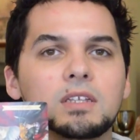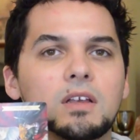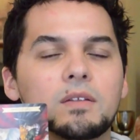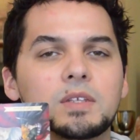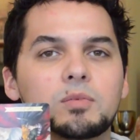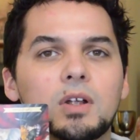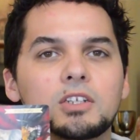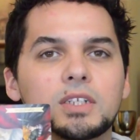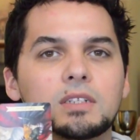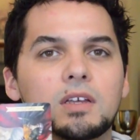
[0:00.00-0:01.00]
a lot of this
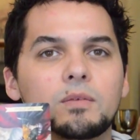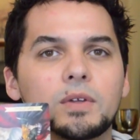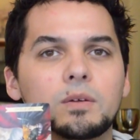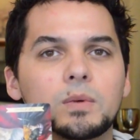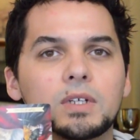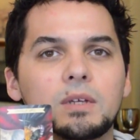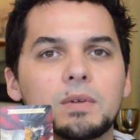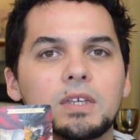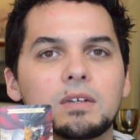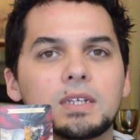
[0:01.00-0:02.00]
project, a lot of what you're working
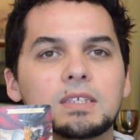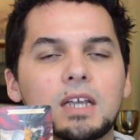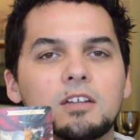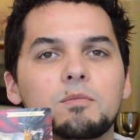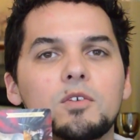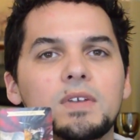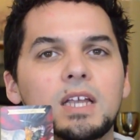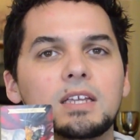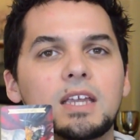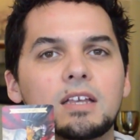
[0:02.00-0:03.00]
with here is kind of moving
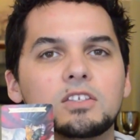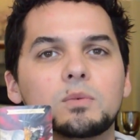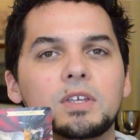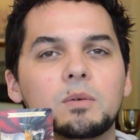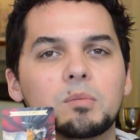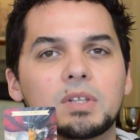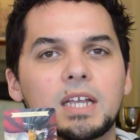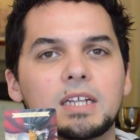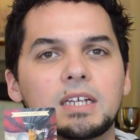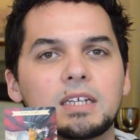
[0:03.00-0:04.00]
against what you were
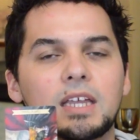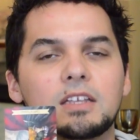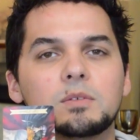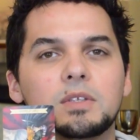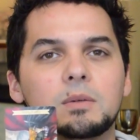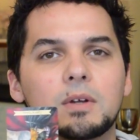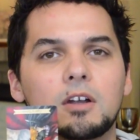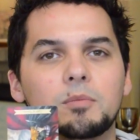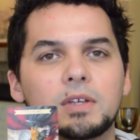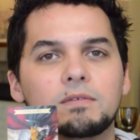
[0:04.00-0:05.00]
planning, against what you were
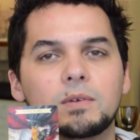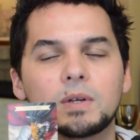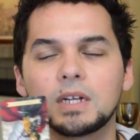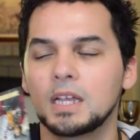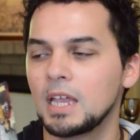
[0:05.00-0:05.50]
hoping for.